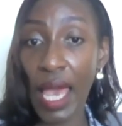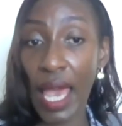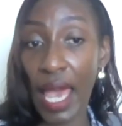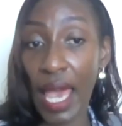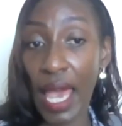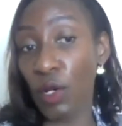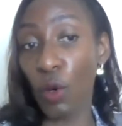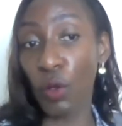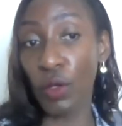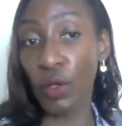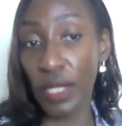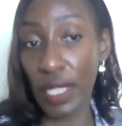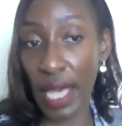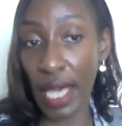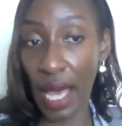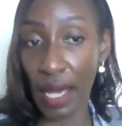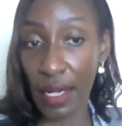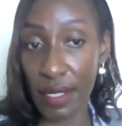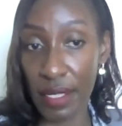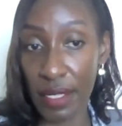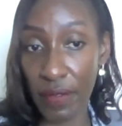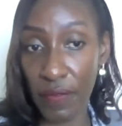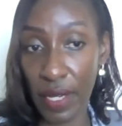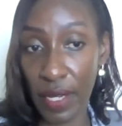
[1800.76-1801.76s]
and on the
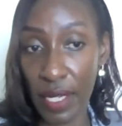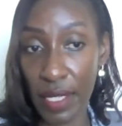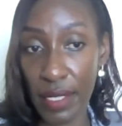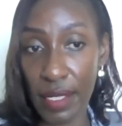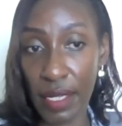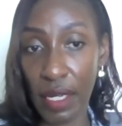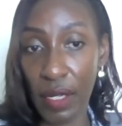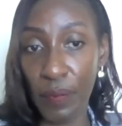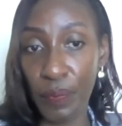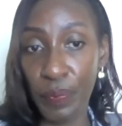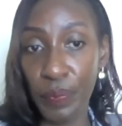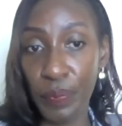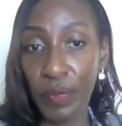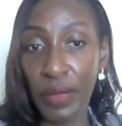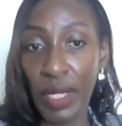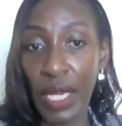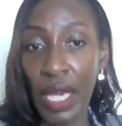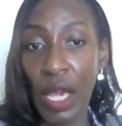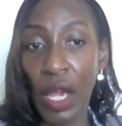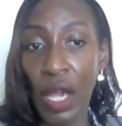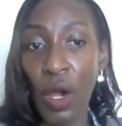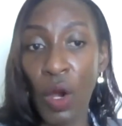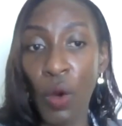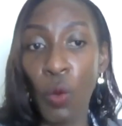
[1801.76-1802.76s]
activator,
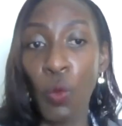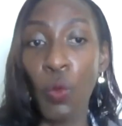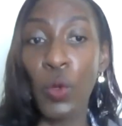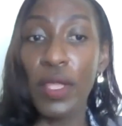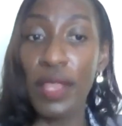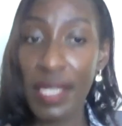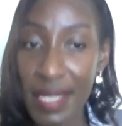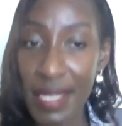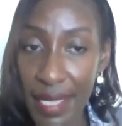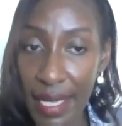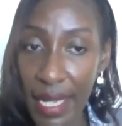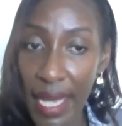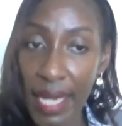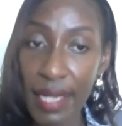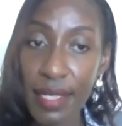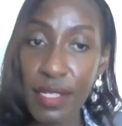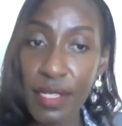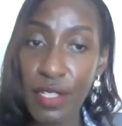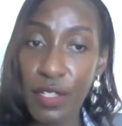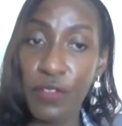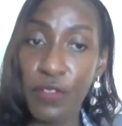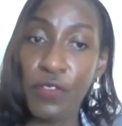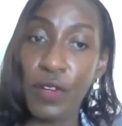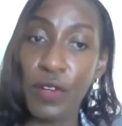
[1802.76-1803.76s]
with a slight
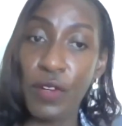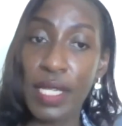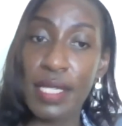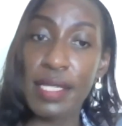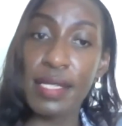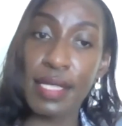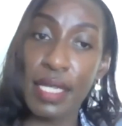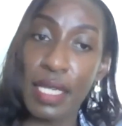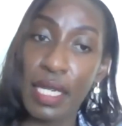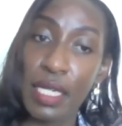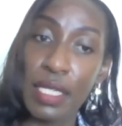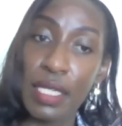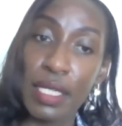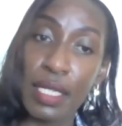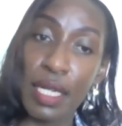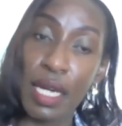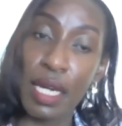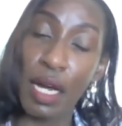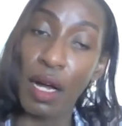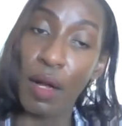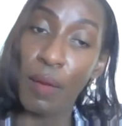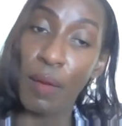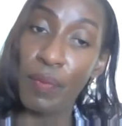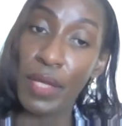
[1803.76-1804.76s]
difference in
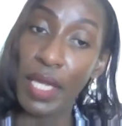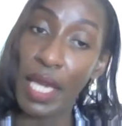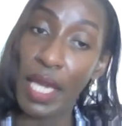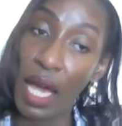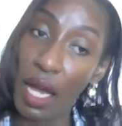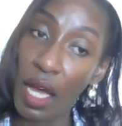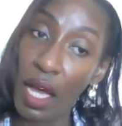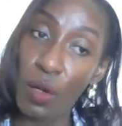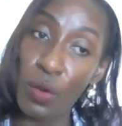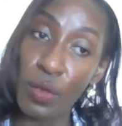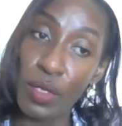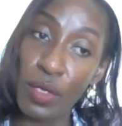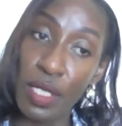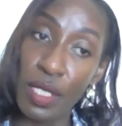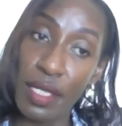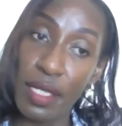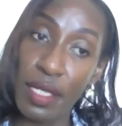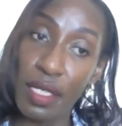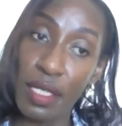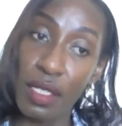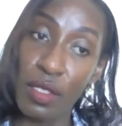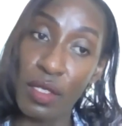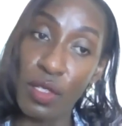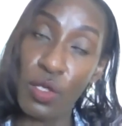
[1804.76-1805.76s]
the account
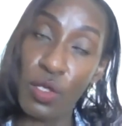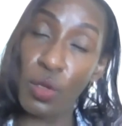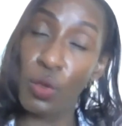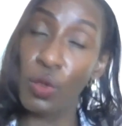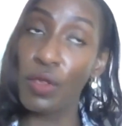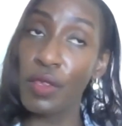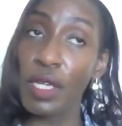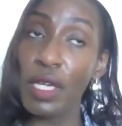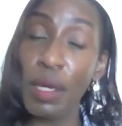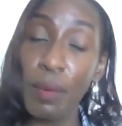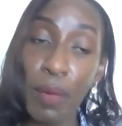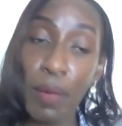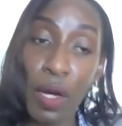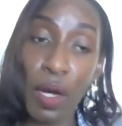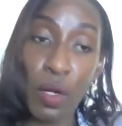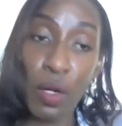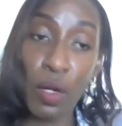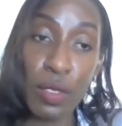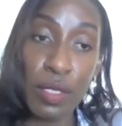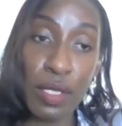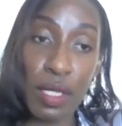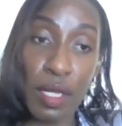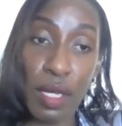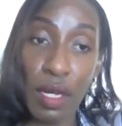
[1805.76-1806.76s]
details. So think
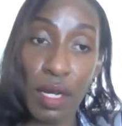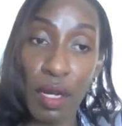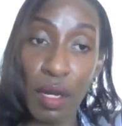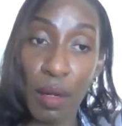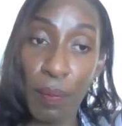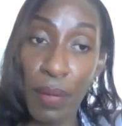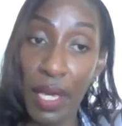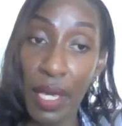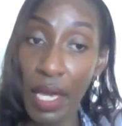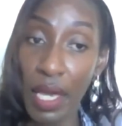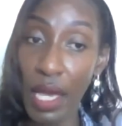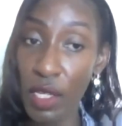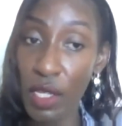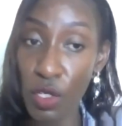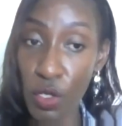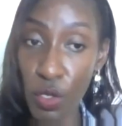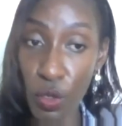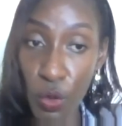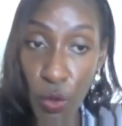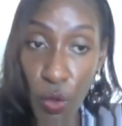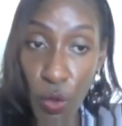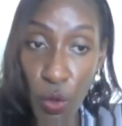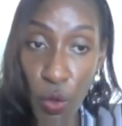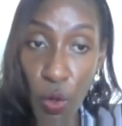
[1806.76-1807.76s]
about
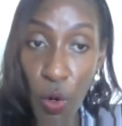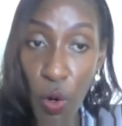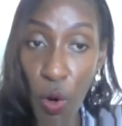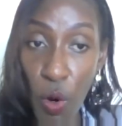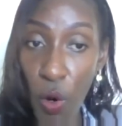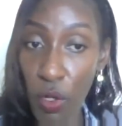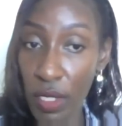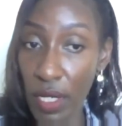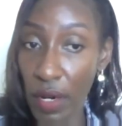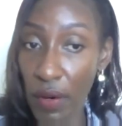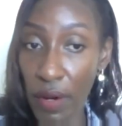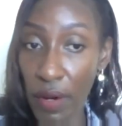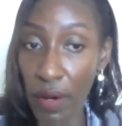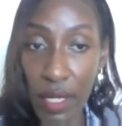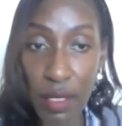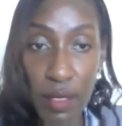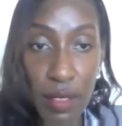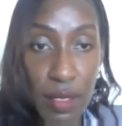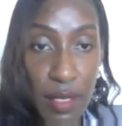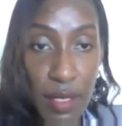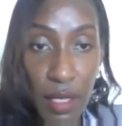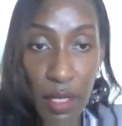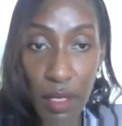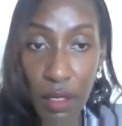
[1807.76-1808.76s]
pay-as-you-go or
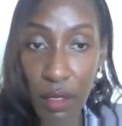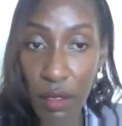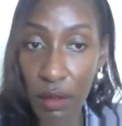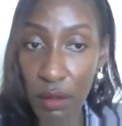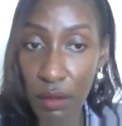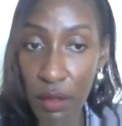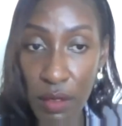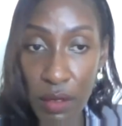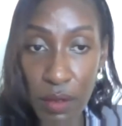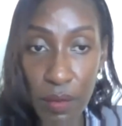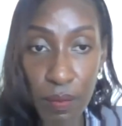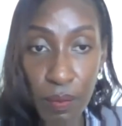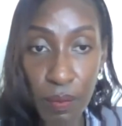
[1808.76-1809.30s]
direct sales